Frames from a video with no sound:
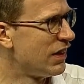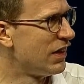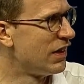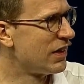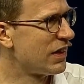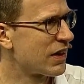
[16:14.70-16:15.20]

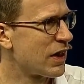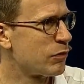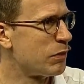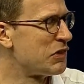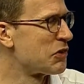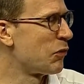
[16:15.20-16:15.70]
You know,
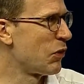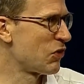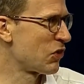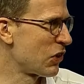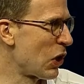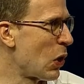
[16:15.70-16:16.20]
governments are very
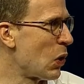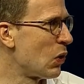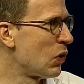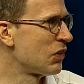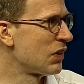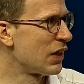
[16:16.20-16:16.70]

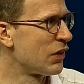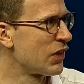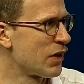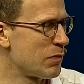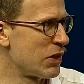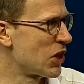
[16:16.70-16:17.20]
slow. They don't have
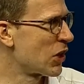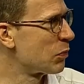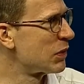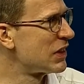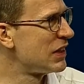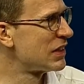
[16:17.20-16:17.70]
much
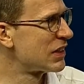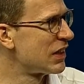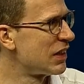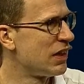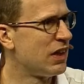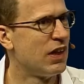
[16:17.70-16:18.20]
expertise
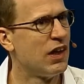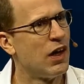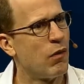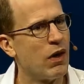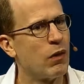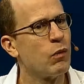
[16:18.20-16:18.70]
here.
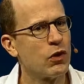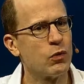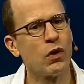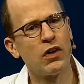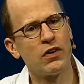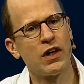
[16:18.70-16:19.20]
One would
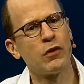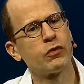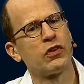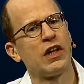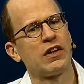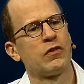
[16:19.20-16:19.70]
worry, therefore,
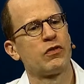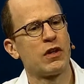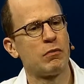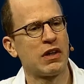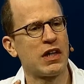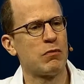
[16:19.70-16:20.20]
that if they
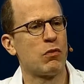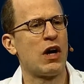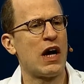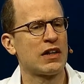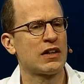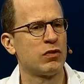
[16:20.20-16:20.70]
became more
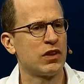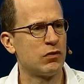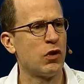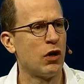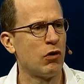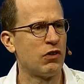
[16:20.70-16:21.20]
actively
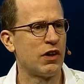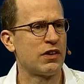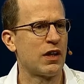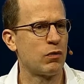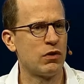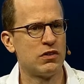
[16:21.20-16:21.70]
involved, that they
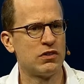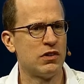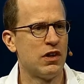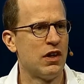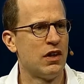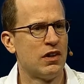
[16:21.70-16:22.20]
would
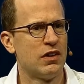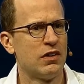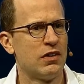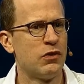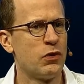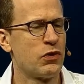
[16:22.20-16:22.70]
uh,
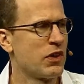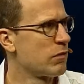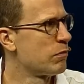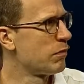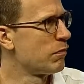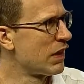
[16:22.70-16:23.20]
do
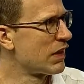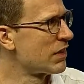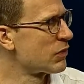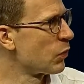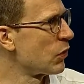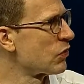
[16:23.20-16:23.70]
thing, make things
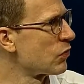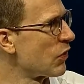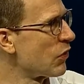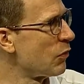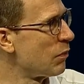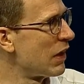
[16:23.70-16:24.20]
worse rather
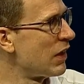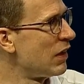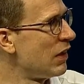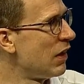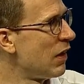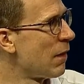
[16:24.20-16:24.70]
than
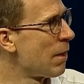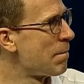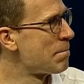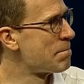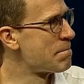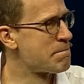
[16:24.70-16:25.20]
better.
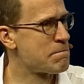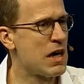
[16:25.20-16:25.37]
Right.